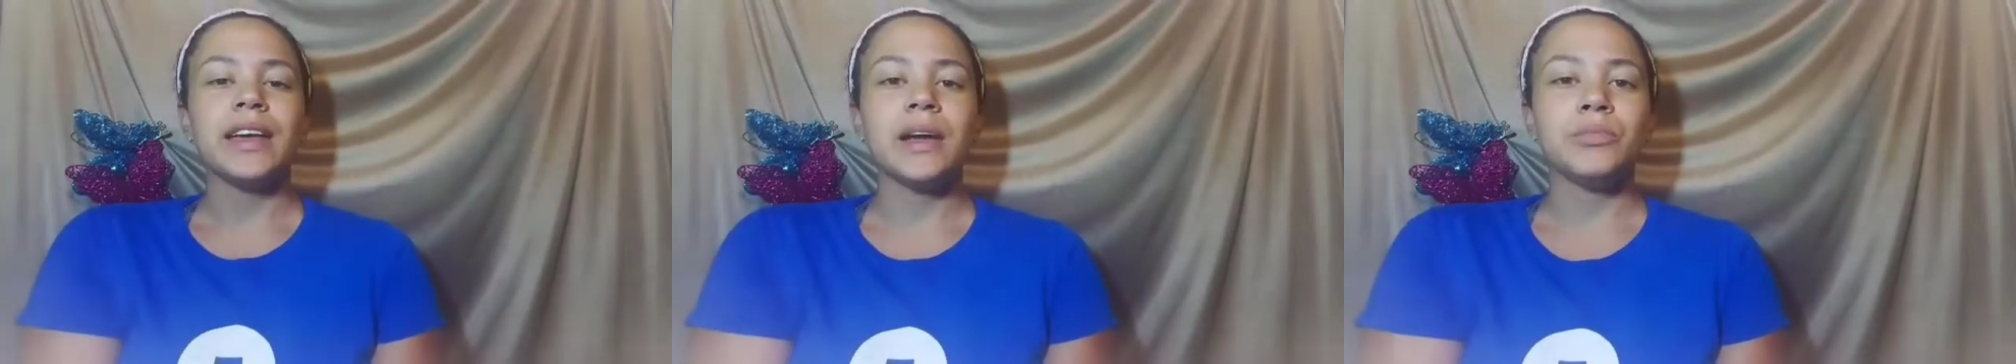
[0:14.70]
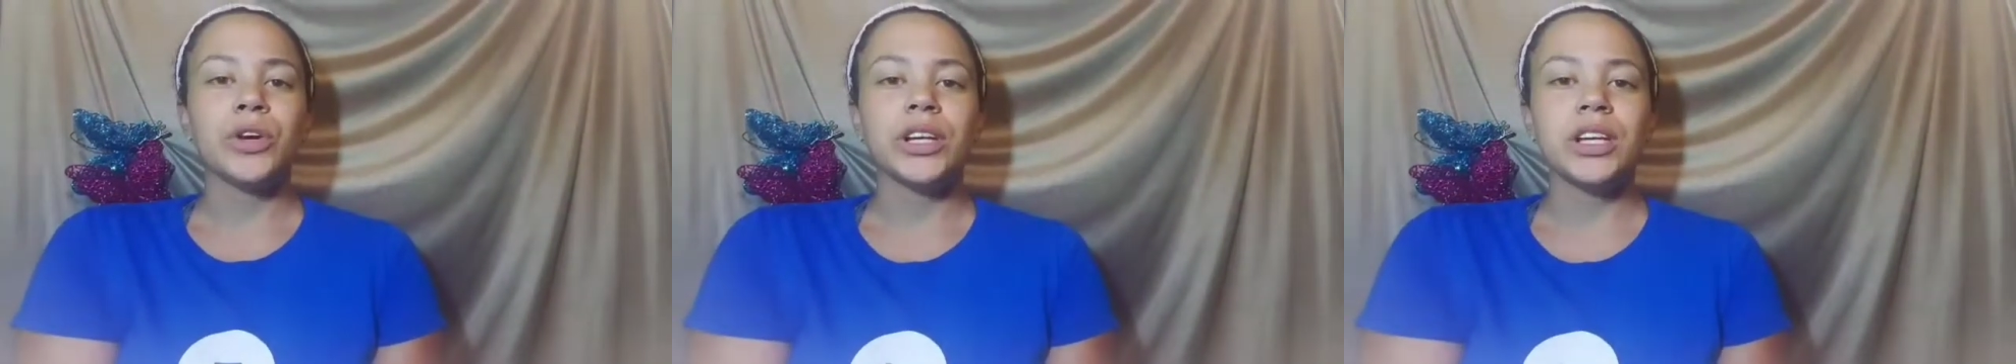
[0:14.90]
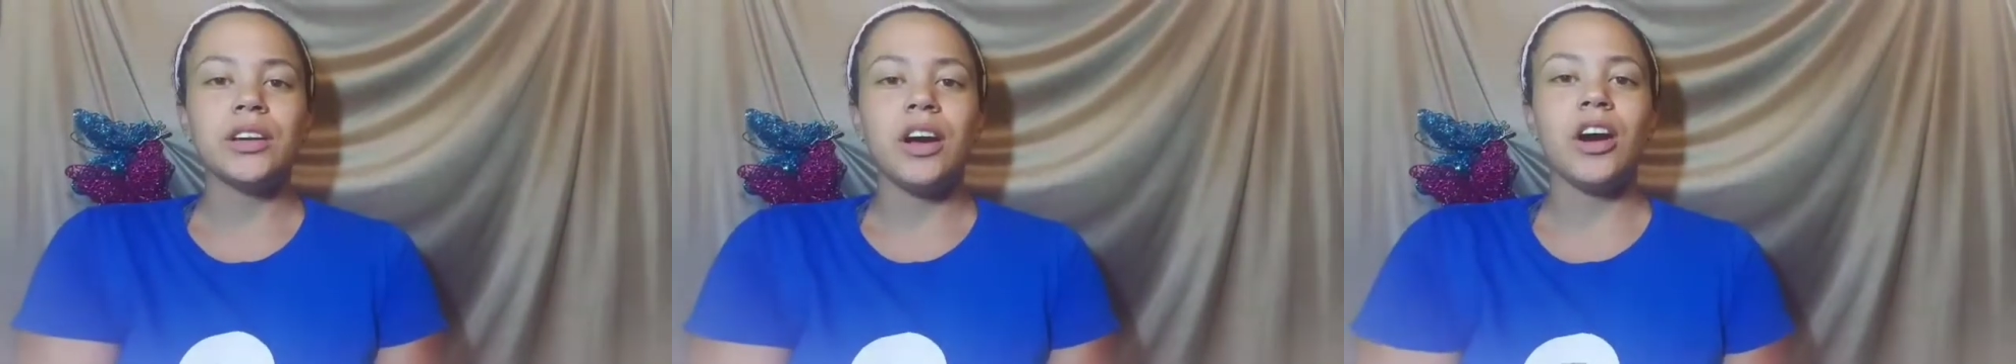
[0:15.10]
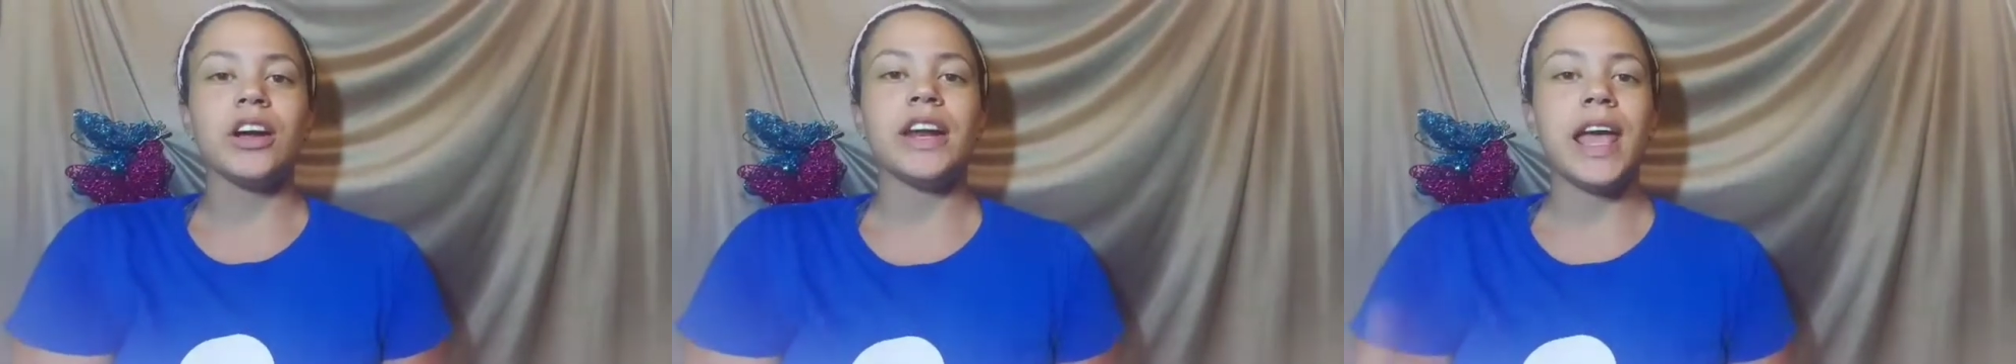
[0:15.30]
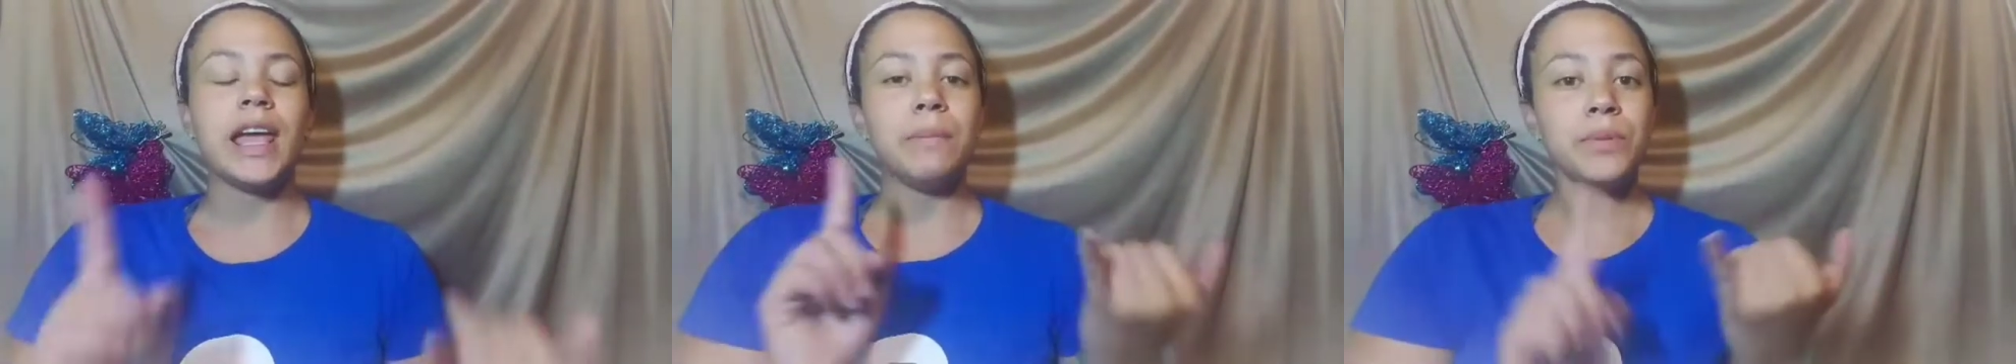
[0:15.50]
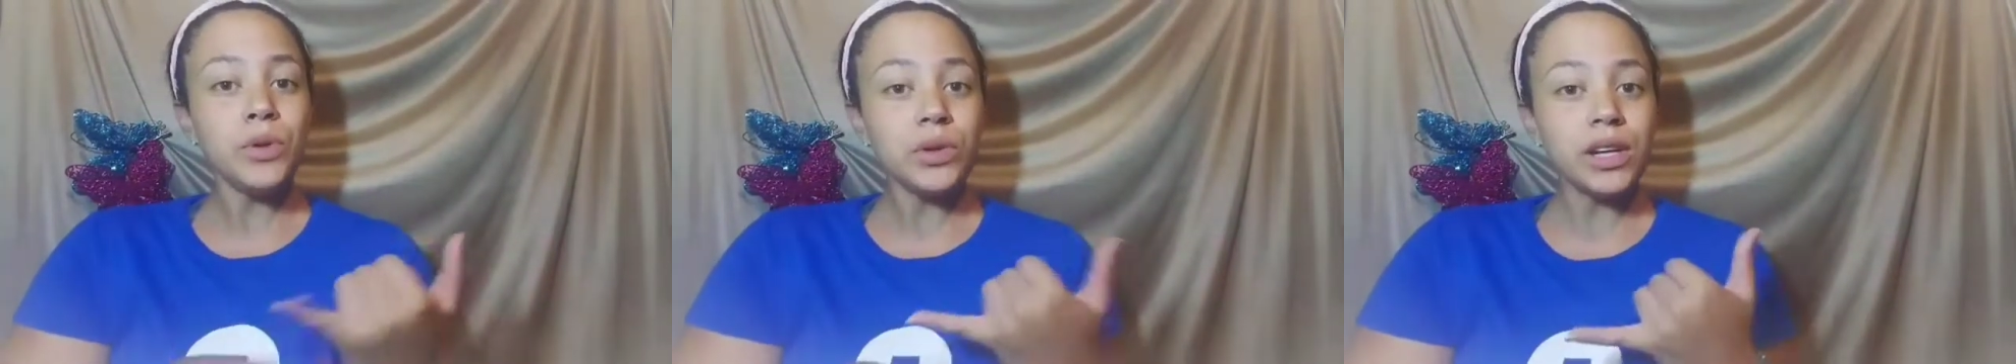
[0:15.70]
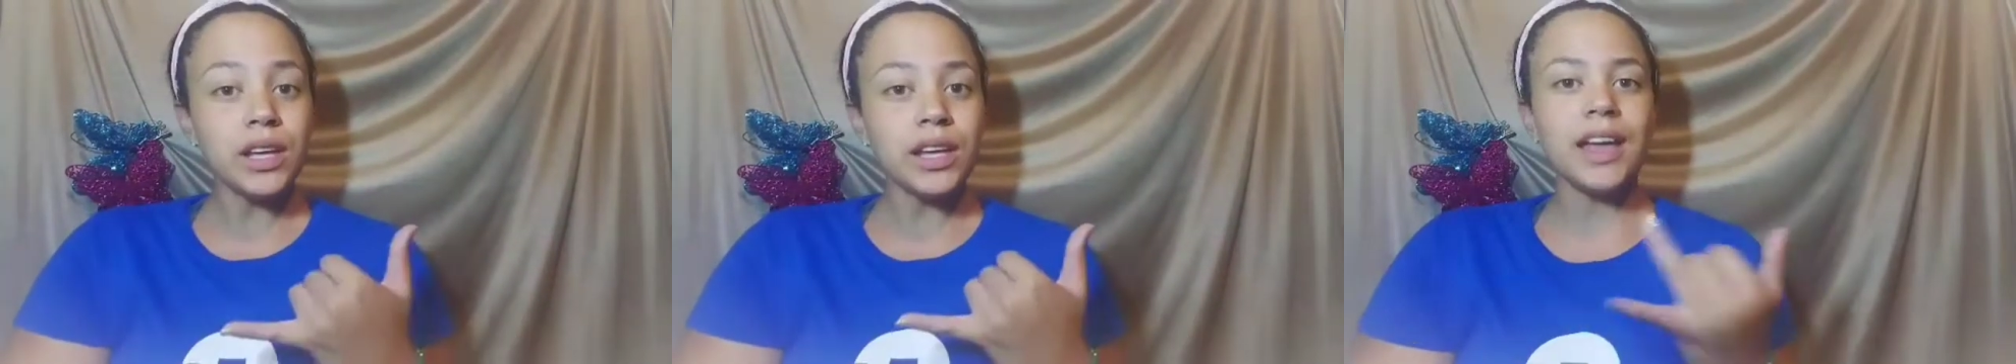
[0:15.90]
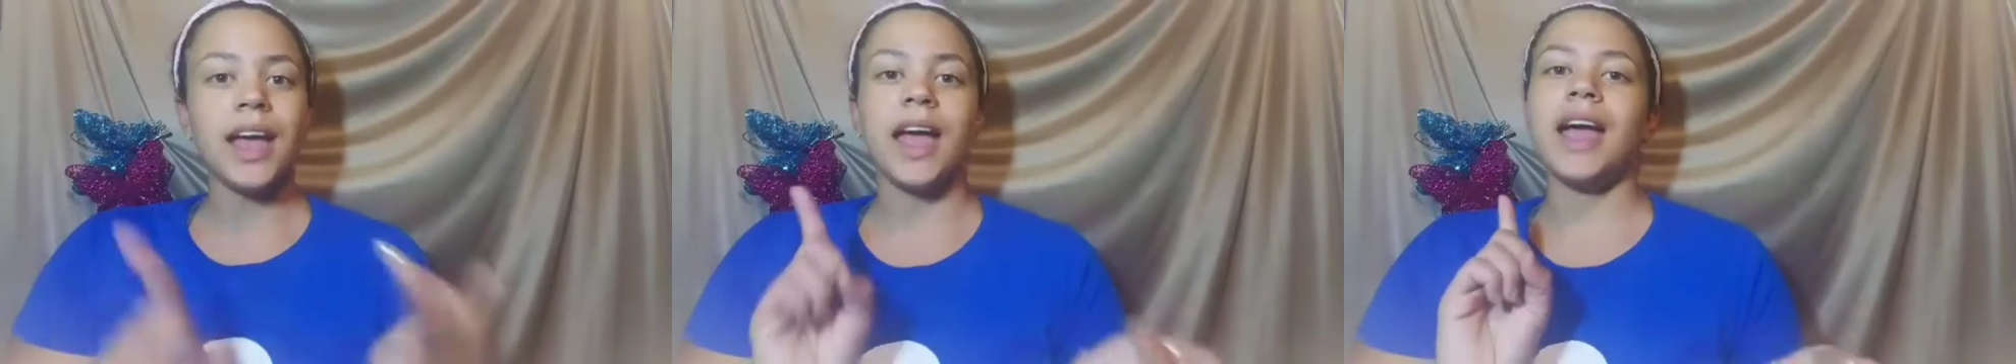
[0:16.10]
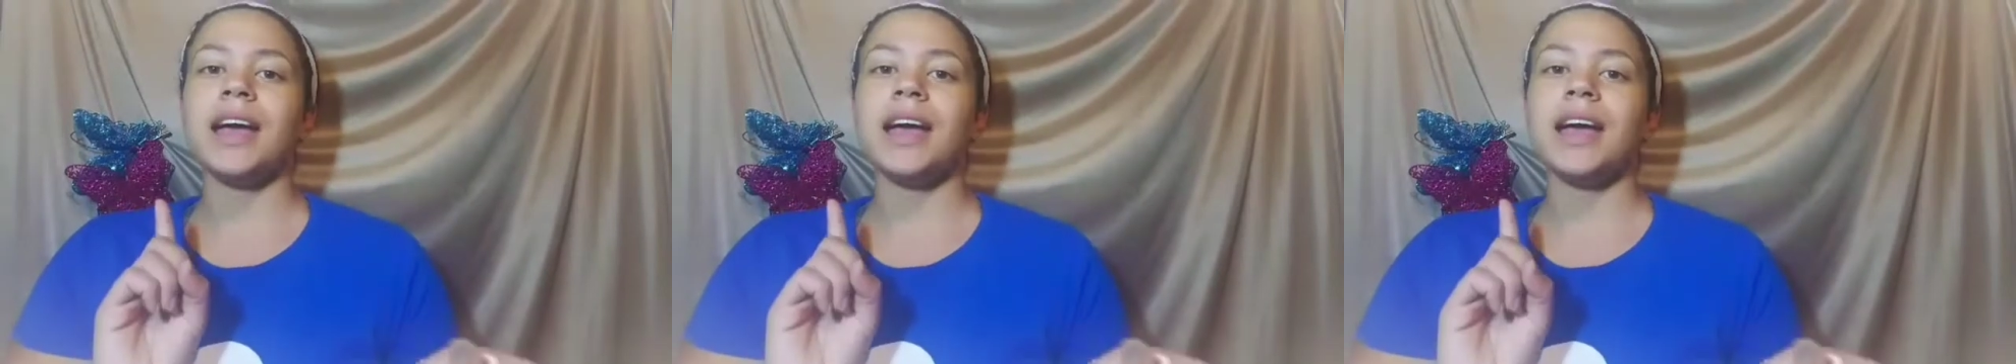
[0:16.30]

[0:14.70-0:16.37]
I am working on a beauty